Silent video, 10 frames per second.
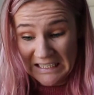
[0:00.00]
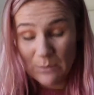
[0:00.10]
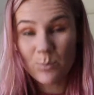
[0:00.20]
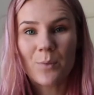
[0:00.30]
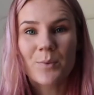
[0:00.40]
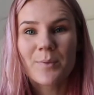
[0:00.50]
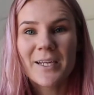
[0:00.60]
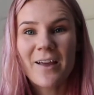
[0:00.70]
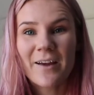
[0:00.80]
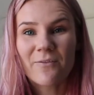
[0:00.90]

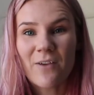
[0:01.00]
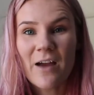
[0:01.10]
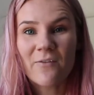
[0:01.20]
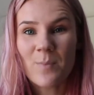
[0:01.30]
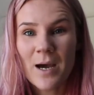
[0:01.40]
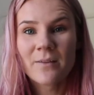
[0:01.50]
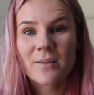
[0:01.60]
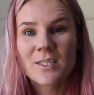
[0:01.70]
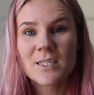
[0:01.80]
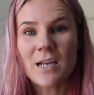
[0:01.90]
probably like 5
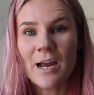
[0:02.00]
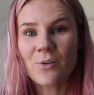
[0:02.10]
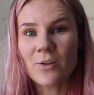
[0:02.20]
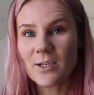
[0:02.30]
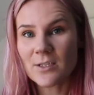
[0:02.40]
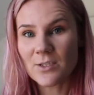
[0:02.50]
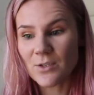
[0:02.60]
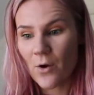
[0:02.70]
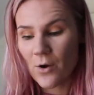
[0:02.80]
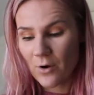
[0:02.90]
months. I know that's
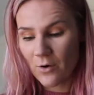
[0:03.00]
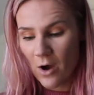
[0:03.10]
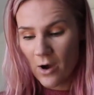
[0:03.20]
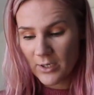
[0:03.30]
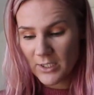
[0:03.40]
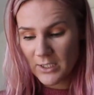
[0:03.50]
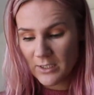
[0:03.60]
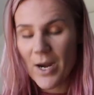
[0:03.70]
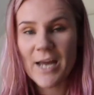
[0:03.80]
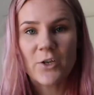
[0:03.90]
so
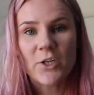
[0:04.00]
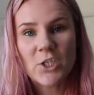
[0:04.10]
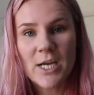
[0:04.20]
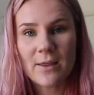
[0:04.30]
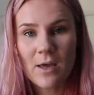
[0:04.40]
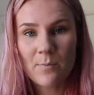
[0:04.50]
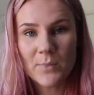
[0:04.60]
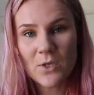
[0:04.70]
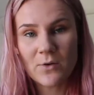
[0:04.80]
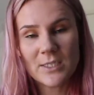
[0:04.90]
gross. But I don't share them,
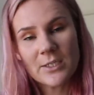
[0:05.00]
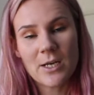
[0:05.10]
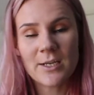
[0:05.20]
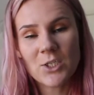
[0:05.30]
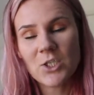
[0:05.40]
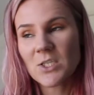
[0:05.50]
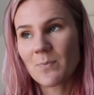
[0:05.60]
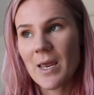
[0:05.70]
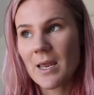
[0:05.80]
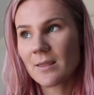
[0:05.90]
so it's just
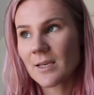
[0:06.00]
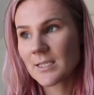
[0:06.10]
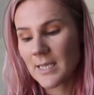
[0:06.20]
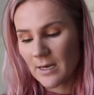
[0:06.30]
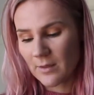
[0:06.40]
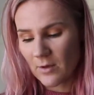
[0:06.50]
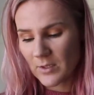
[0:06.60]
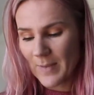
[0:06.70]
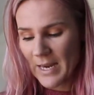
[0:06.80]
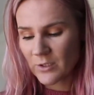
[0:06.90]
me that's getting
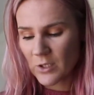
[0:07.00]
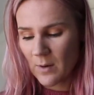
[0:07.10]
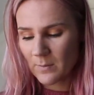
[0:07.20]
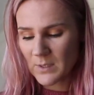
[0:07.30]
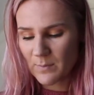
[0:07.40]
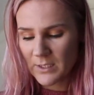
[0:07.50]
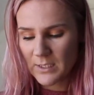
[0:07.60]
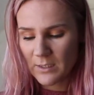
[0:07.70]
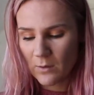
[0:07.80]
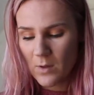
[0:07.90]
those bad germs, but
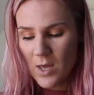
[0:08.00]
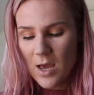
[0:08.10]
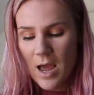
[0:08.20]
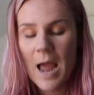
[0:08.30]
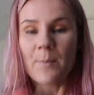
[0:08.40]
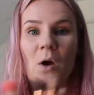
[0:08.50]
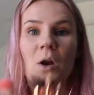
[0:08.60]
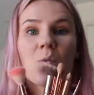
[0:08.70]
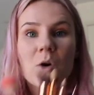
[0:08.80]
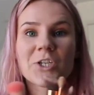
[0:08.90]
still. I'm
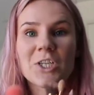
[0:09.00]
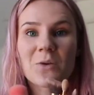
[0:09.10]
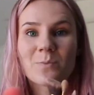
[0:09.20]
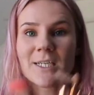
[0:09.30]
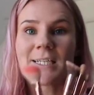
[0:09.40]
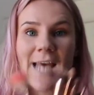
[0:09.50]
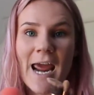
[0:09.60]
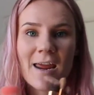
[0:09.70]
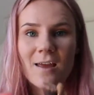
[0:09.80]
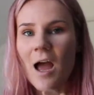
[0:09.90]
gonna wash them
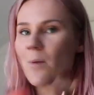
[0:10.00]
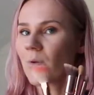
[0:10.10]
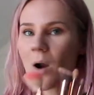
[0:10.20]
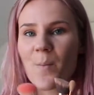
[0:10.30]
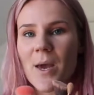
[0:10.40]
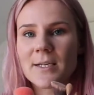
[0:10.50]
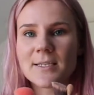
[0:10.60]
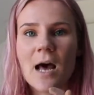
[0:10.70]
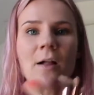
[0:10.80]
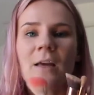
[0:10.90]
today, I
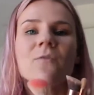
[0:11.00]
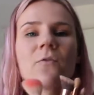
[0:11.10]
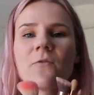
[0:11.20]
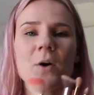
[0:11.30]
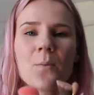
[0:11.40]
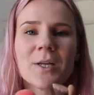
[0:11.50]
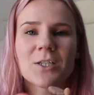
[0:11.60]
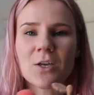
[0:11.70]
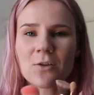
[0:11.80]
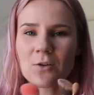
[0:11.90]
promise. I'll even film it
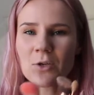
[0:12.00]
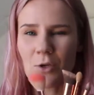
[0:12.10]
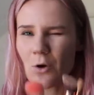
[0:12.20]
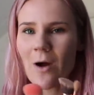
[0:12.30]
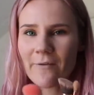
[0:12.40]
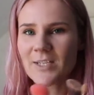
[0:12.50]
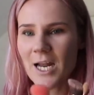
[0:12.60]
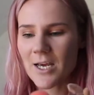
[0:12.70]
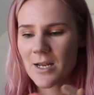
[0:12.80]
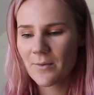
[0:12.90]
so that you know I've
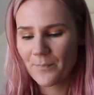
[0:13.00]
done it.